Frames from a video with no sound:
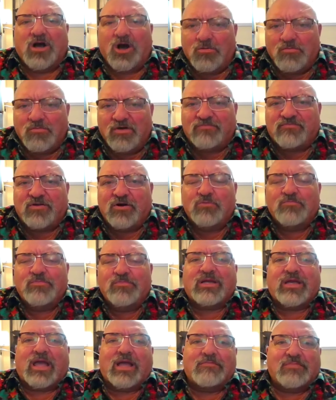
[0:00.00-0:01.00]
and
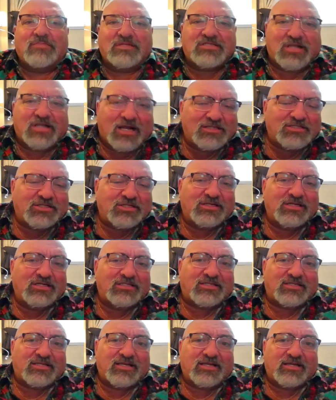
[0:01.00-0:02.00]
homophobic and
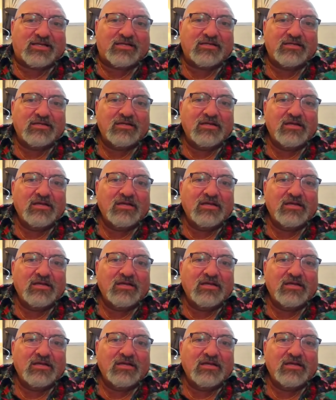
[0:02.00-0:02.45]
misogynistic